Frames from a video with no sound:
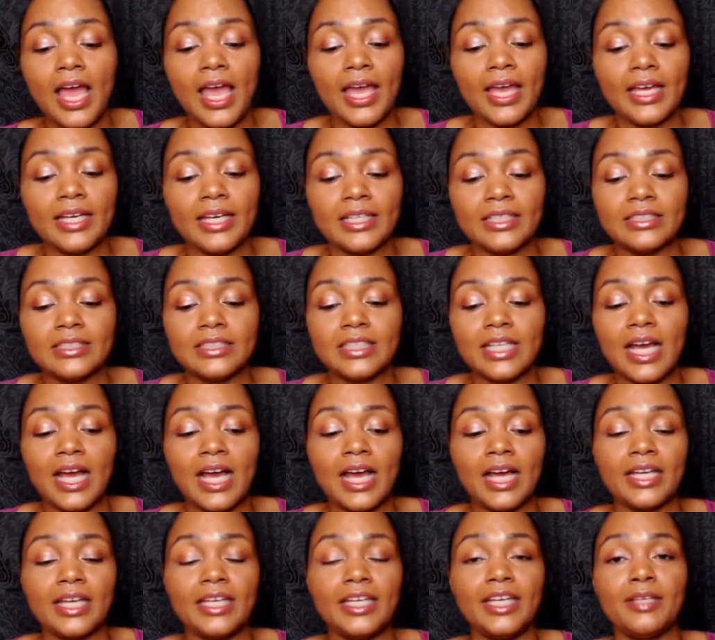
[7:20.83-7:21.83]
and
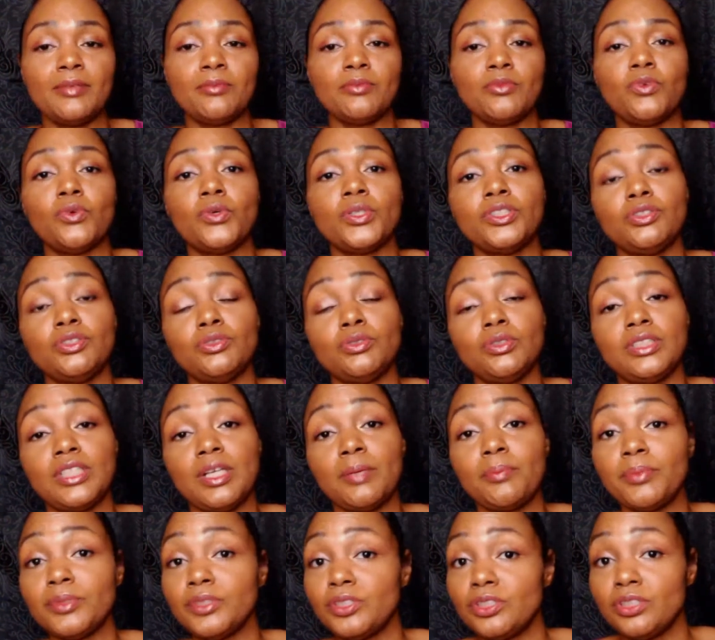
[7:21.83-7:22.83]
I am going to
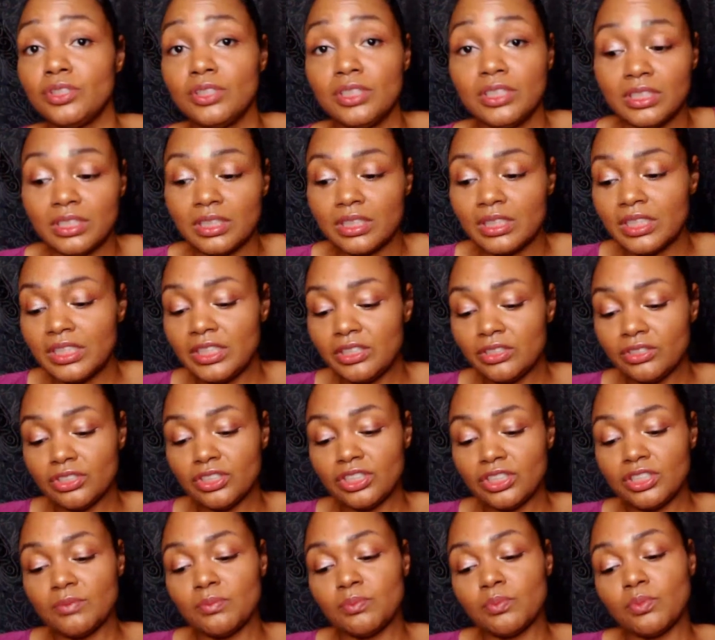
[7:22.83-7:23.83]
step into this
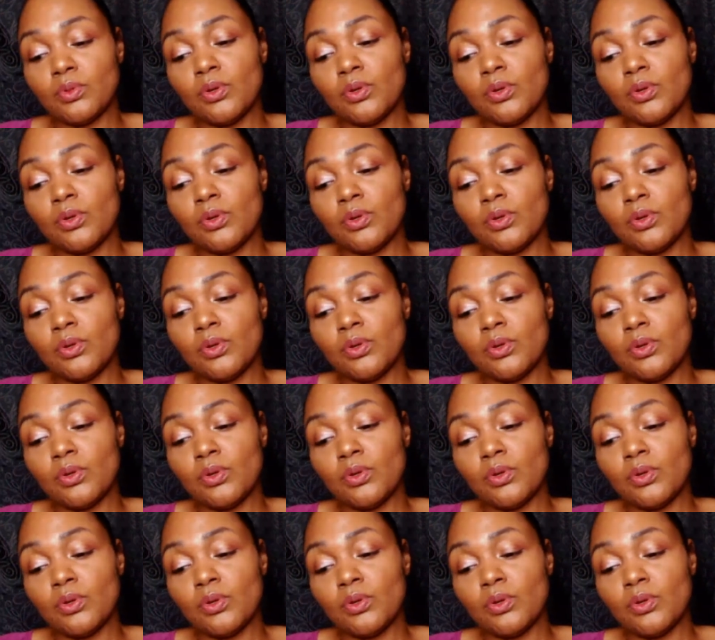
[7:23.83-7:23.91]
leadership